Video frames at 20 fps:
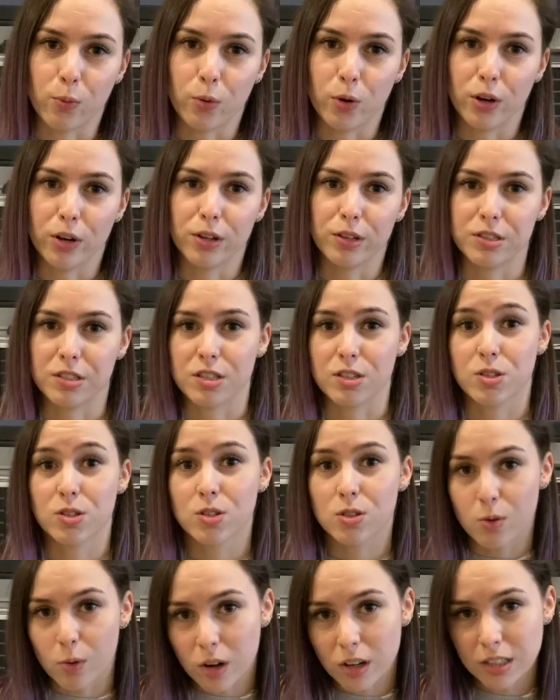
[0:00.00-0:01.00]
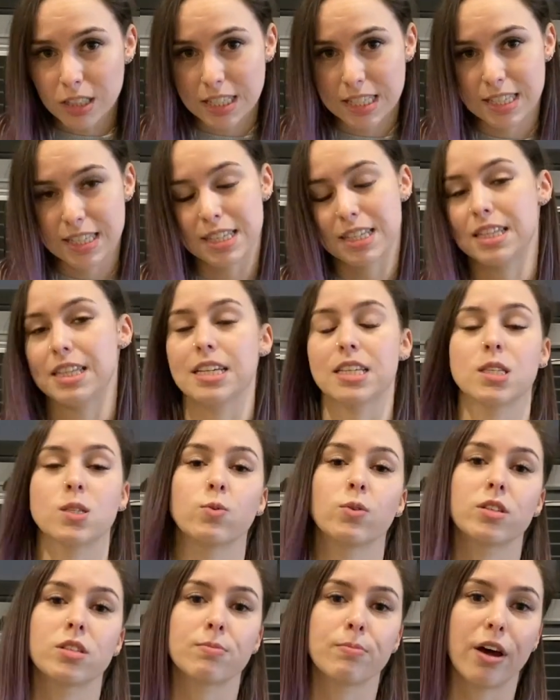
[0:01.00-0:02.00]
was squats. This
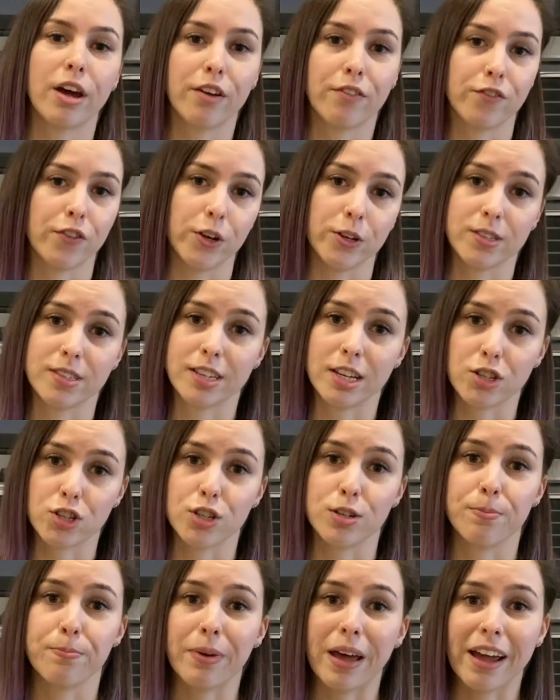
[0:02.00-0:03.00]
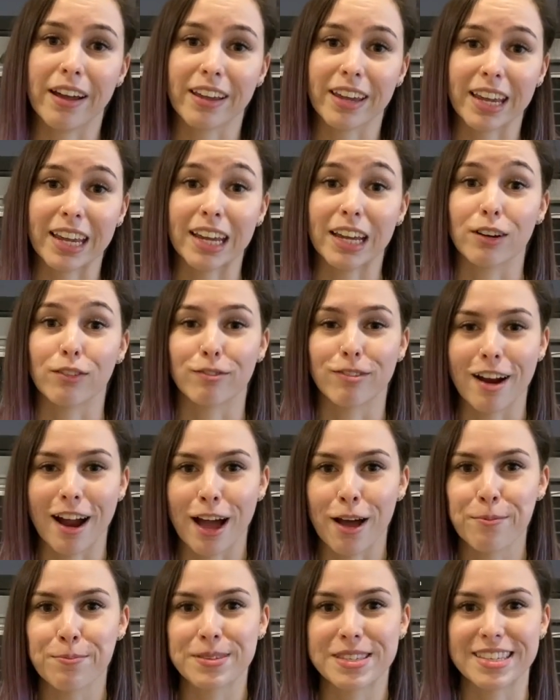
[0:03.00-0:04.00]
was my first session back in
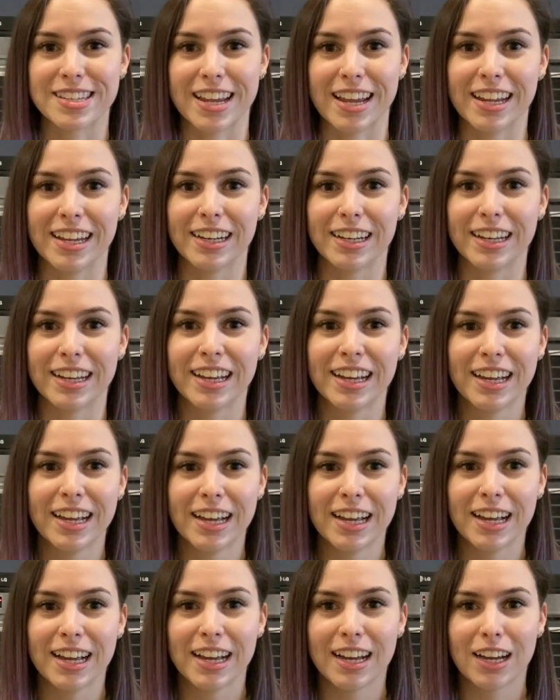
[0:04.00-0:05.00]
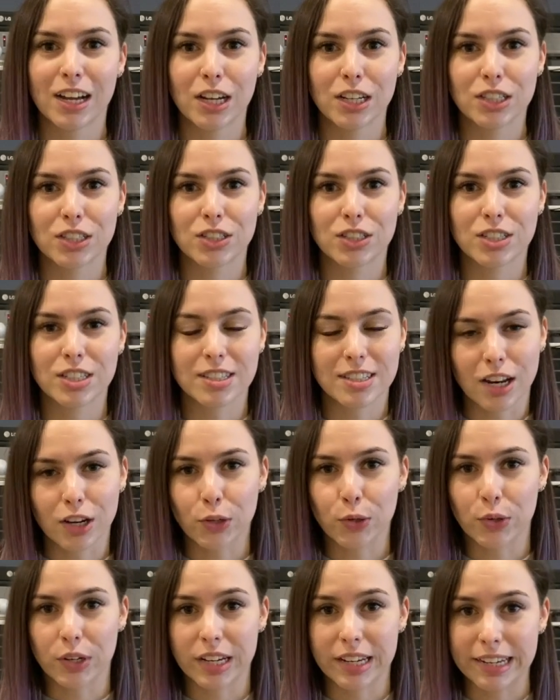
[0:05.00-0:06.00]
wraps in just
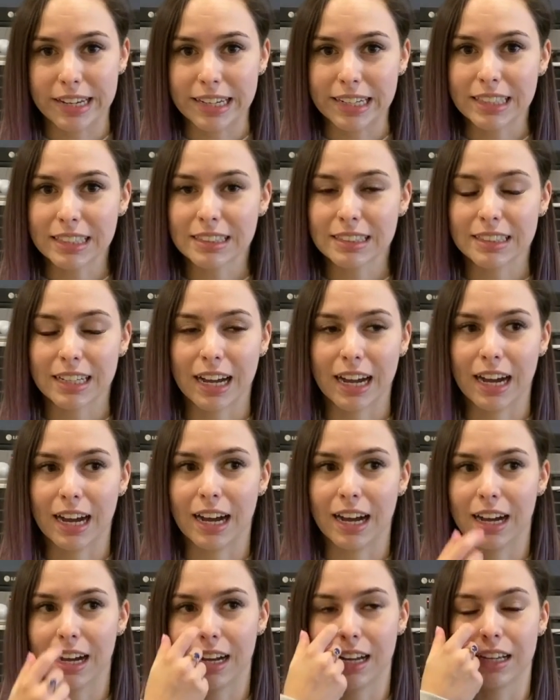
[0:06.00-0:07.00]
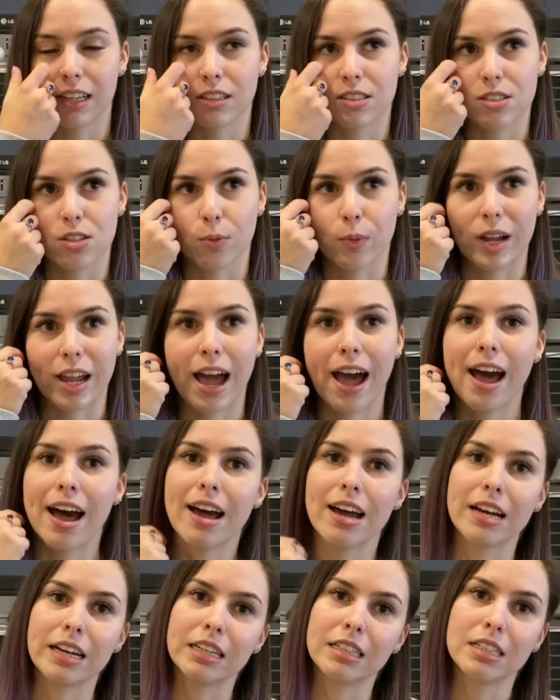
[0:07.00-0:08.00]
under a year. So we
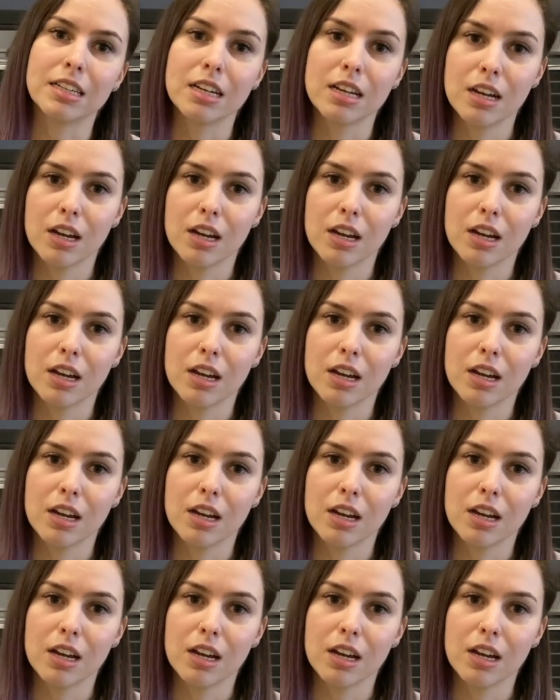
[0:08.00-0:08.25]
had